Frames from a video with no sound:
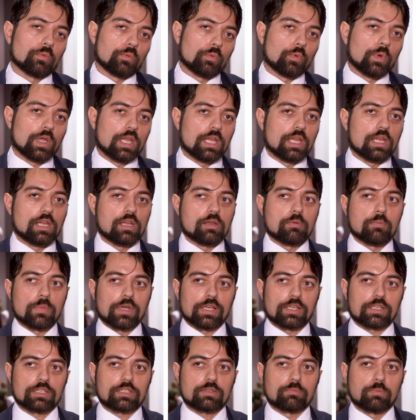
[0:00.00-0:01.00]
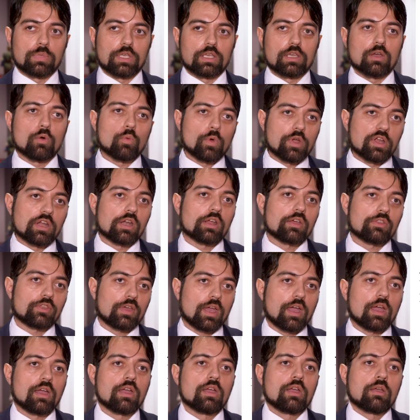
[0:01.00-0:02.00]
we must be aware
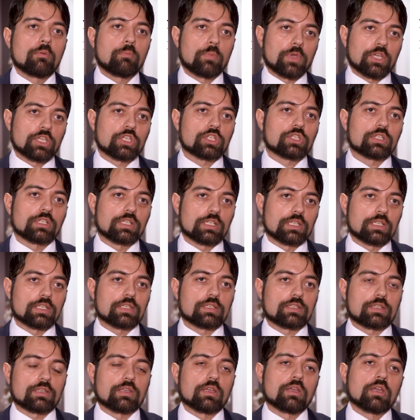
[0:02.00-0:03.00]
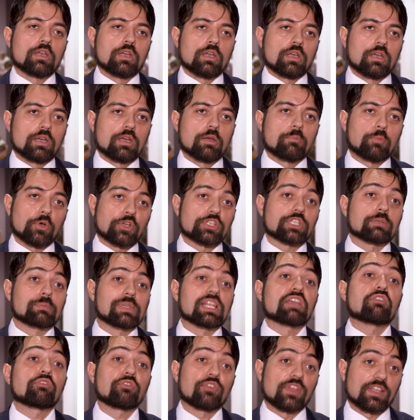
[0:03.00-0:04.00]
that patient is
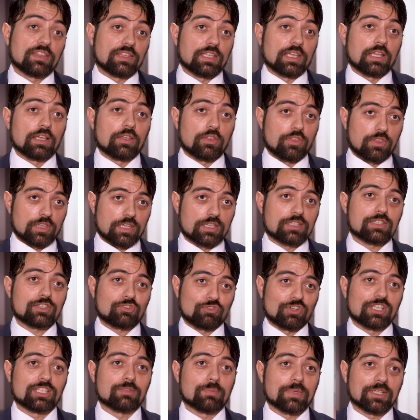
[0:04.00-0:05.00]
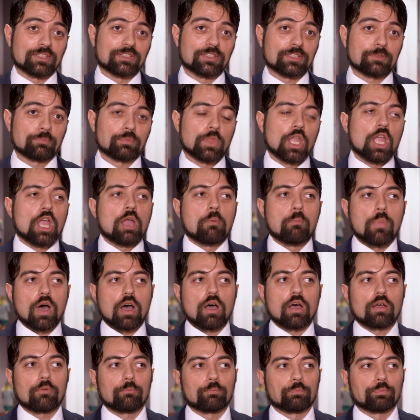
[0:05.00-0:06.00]
possibly fitting this treatment.
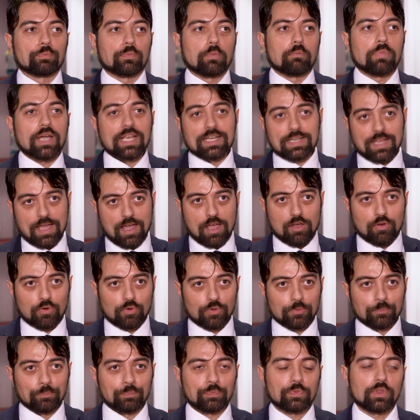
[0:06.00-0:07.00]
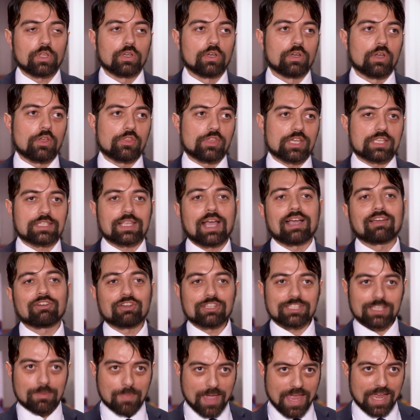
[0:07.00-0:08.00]
But by now, there's a
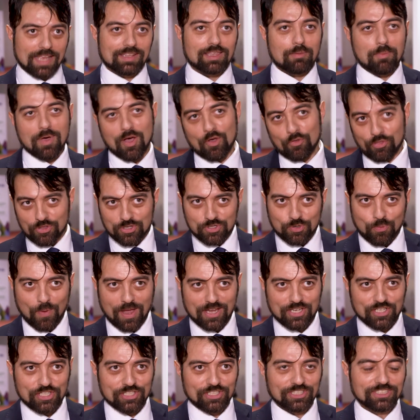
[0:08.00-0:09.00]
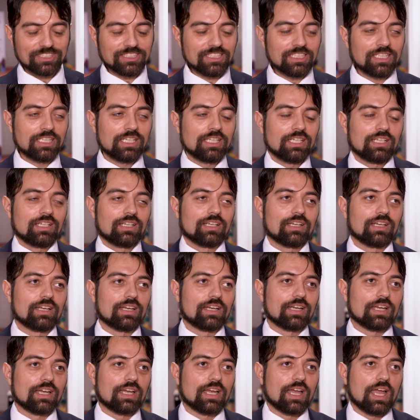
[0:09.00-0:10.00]
great debate about this question,
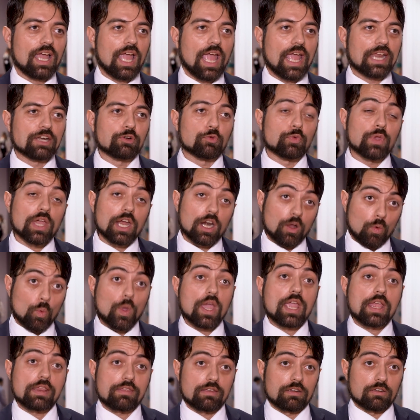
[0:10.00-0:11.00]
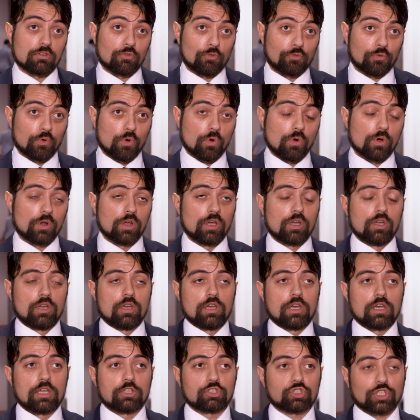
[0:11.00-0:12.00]
and we are waiting for
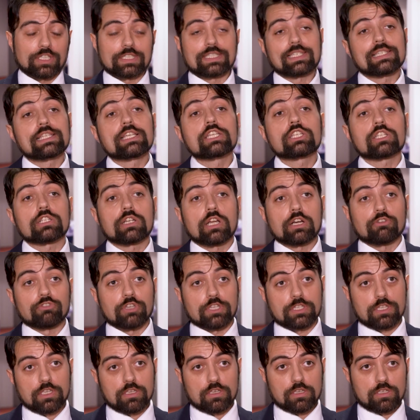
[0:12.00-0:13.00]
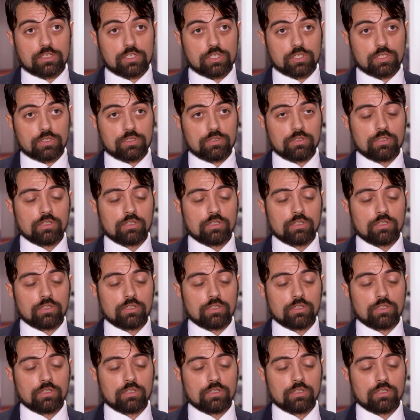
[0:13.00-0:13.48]
translational research